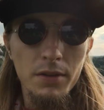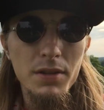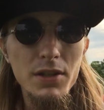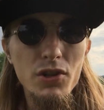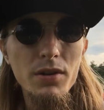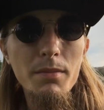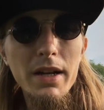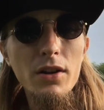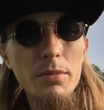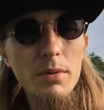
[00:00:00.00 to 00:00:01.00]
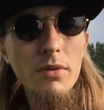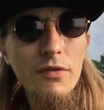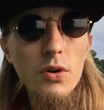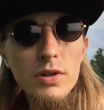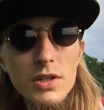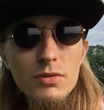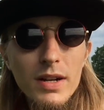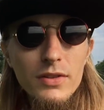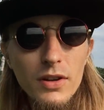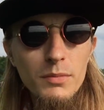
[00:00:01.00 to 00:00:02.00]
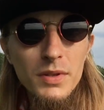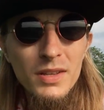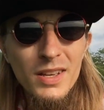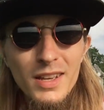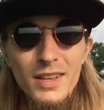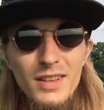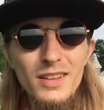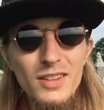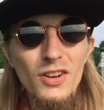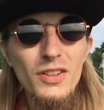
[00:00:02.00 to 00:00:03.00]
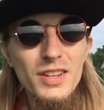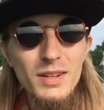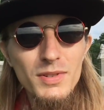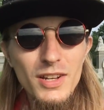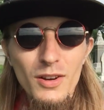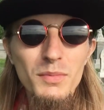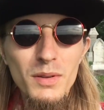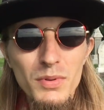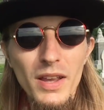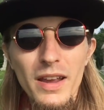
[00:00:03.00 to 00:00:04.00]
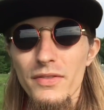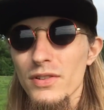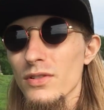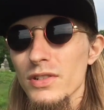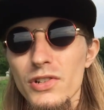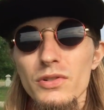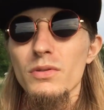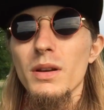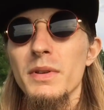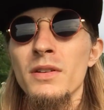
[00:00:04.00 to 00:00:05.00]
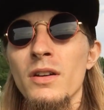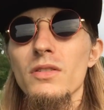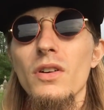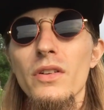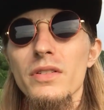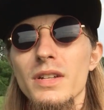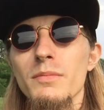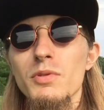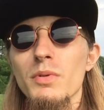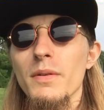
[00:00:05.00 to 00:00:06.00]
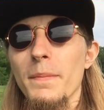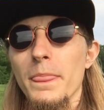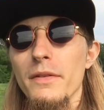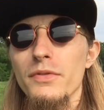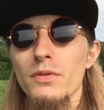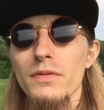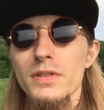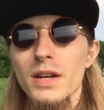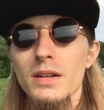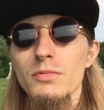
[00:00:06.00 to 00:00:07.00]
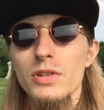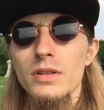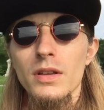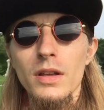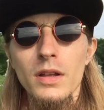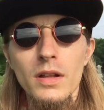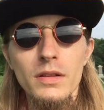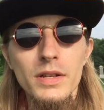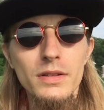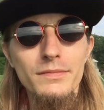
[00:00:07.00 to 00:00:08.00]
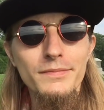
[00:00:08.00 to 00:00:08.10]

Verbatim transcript: the teacher might not be able to focus directly on me. A lot of the times they called me a behavioral issue. I mean, not a lot of the times, but few of the times, like